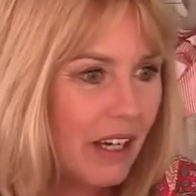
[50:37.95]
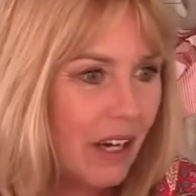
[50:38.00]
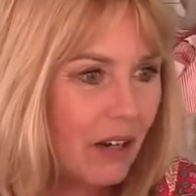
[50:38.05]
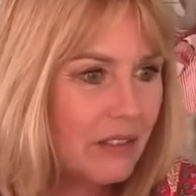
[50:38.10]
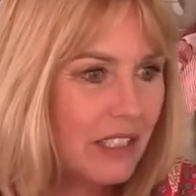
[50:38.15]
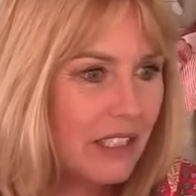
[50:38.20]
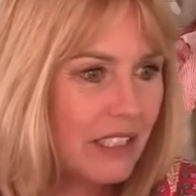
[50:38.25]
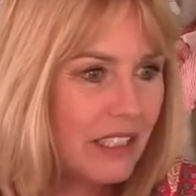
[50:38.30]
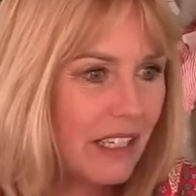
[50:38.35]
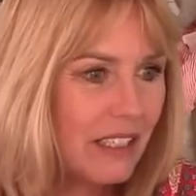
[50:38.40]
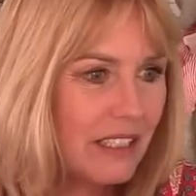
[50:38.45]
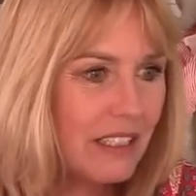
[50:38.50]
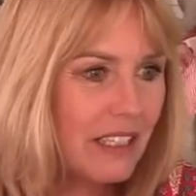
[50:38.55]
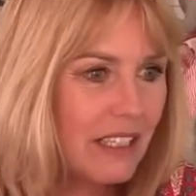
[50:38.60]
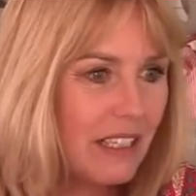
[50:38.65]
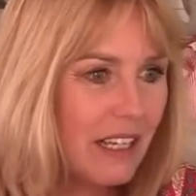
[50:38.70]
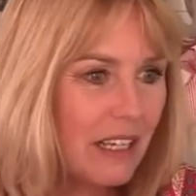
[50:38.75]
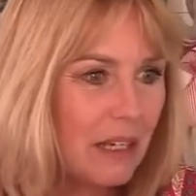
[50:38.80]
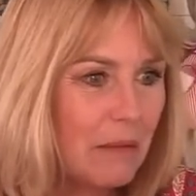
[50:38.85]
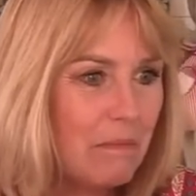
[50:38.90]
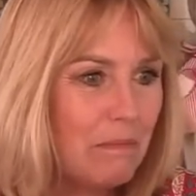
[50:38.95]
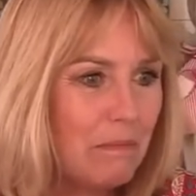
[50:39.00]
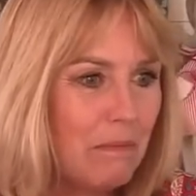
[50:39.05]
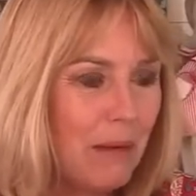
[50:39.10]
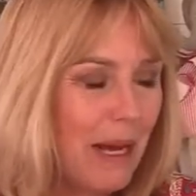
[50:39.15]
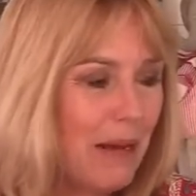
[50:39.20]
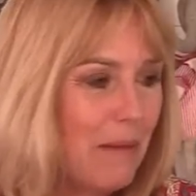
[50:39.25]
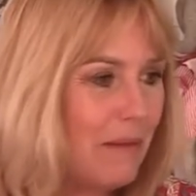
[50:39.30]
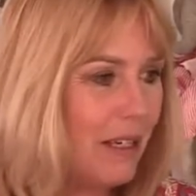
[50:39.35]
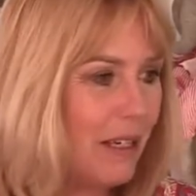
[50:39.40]
Oh, Giselle is in
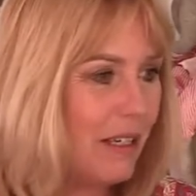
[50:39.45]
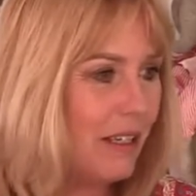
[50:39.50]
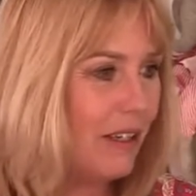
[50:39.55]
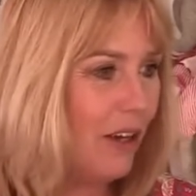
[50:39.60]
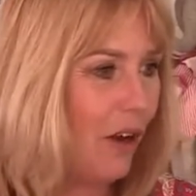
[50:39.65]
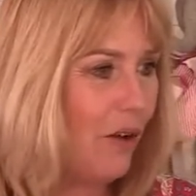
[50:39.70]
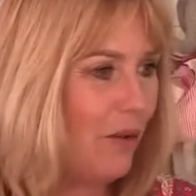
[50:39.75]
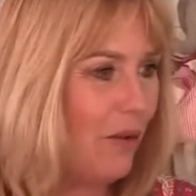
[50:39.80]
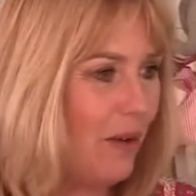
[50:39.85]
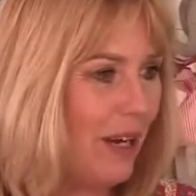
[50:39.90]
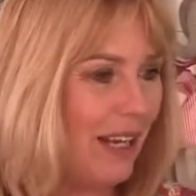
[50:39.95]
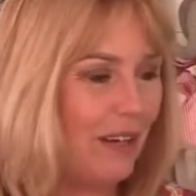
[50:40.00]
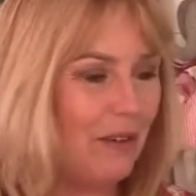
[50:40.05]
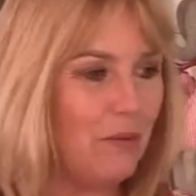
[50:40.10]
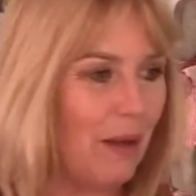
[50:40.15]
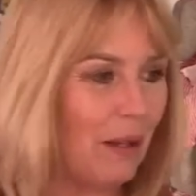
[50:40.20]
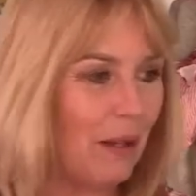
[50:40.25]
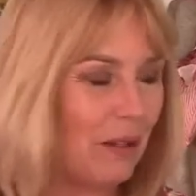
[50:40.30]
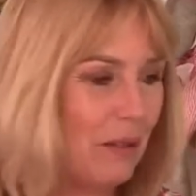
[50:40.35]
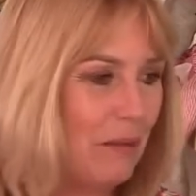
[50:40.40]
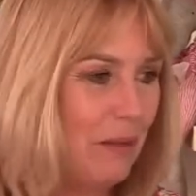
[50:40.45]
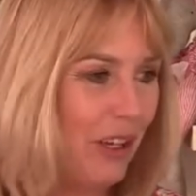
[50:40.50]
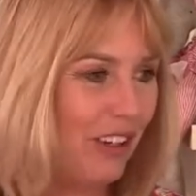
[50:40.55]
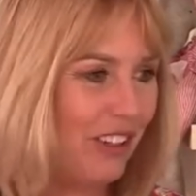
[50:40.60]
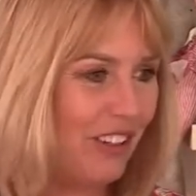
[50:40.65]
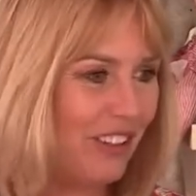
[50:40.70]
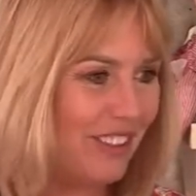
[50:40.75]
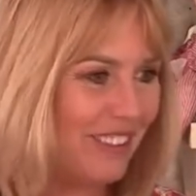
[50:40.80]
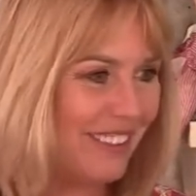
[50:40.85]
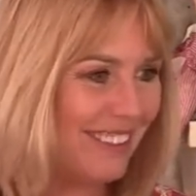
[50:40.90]
Alabama. Oh, hello, welcome
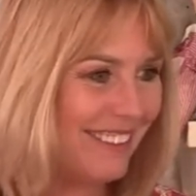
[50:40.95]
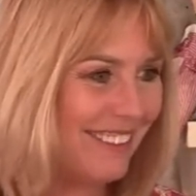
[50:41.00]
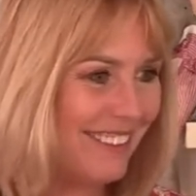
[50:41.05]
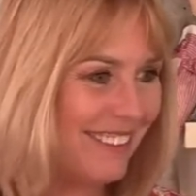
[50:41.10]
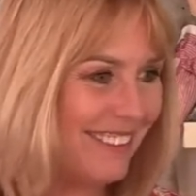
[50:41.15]
along.